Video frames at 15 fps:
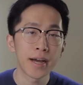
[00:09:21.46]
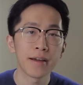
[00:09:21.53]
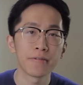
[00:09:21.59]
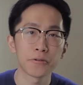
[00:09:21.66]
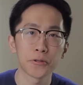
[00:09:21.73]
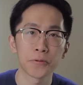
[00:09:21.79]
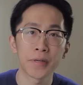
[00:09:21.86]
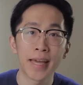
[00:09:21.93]

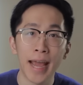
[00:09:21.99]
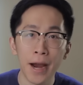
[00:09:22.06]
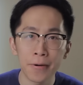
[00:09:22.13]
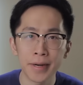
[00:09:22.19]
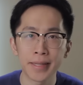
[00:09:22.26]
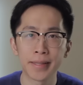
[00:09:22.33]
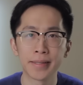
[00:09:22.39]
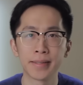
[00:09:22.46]
Ive also
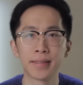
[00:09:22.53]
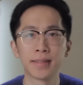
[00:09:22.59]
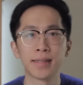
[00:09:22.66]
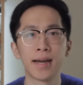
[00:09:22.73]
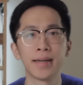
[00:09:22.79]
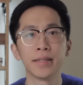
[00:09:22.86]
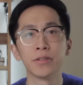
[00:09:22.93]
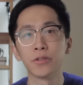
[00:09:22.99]
carried this
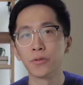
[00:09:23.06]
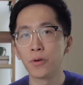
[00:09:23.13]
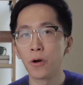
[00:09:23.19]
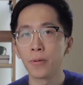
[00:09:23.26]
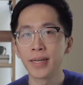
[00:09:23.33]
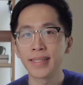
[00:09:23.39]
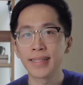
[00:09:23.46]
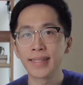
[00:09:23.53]
design into
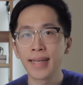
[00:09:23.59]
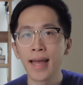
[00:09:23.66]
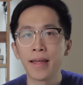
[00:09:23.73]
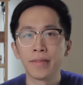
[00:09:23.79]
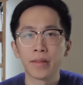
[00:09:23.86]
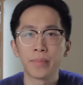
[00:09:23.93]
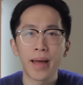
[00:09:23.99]
OS X,